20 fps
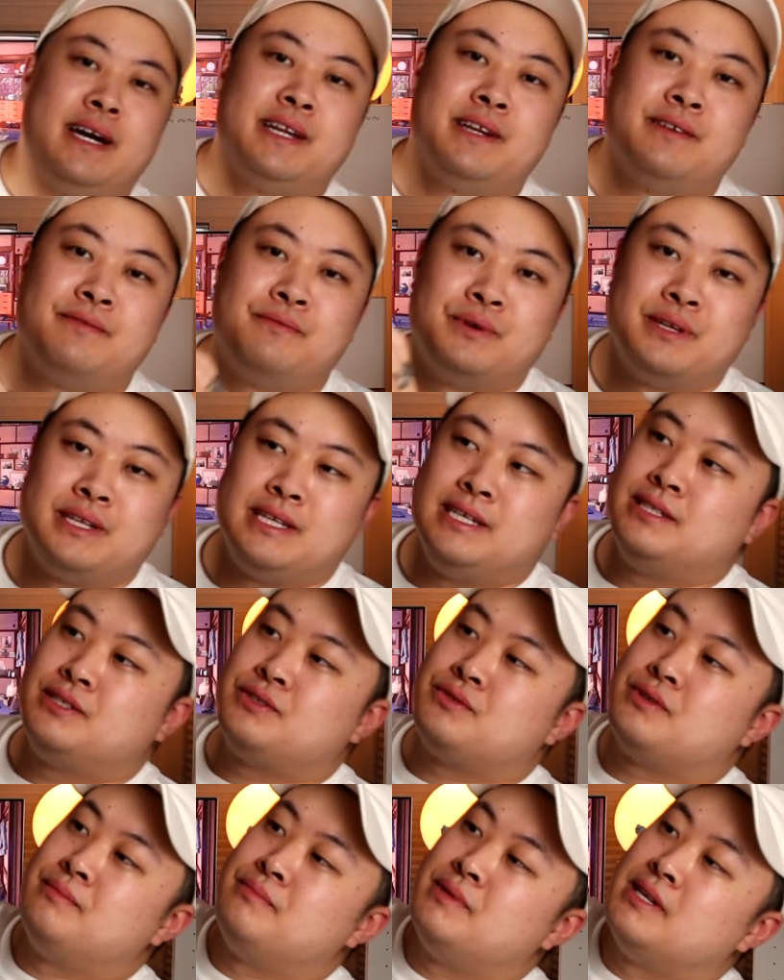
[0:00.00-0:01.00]
kind of what
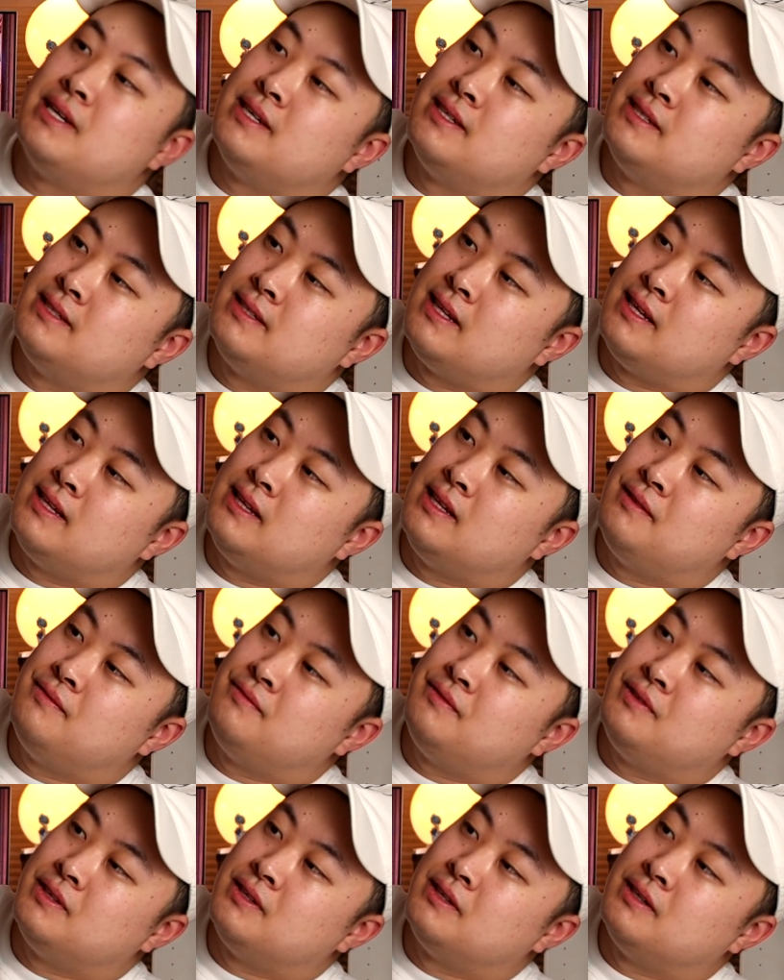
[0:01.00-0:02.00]
E-Stream does. They
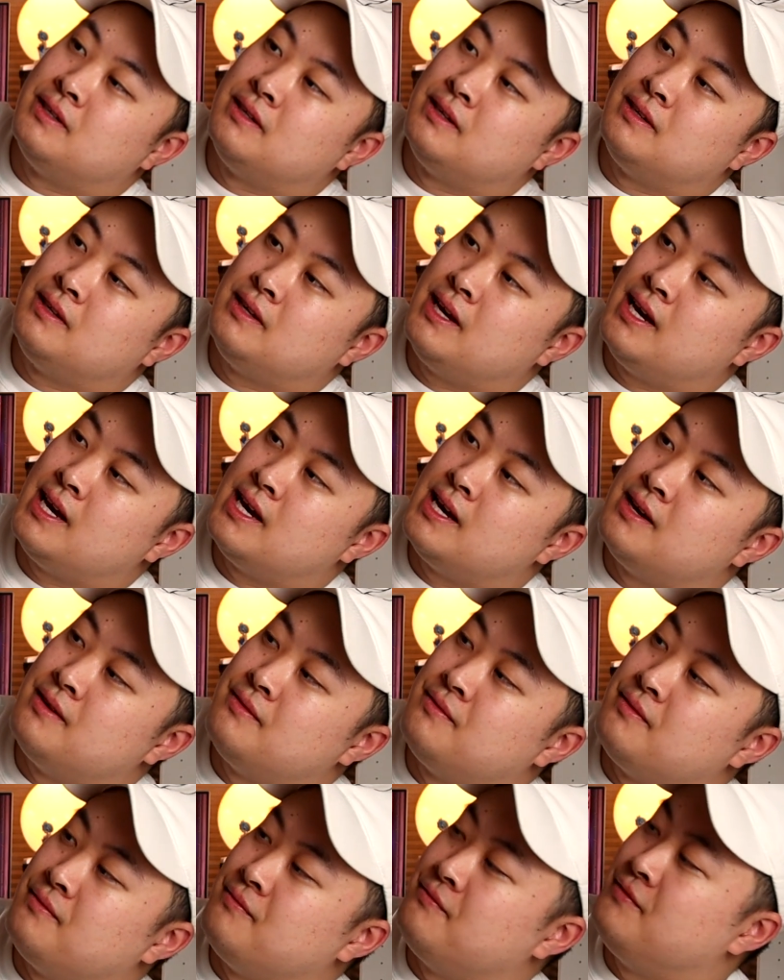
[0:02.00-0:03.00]
love to
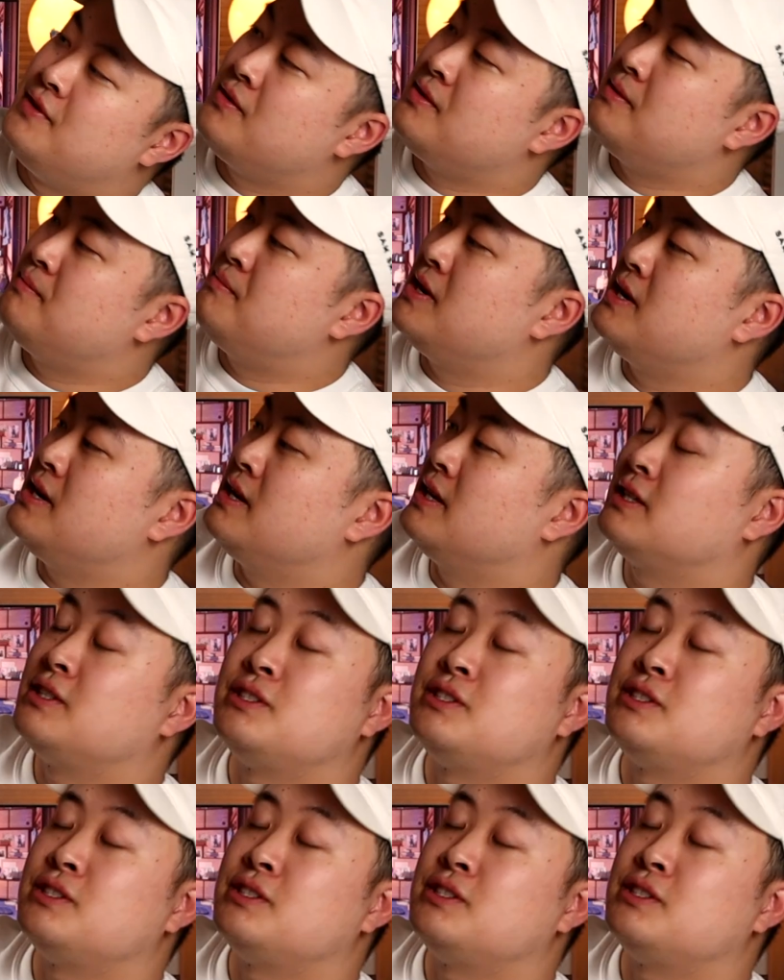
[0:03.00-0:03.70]
have very big and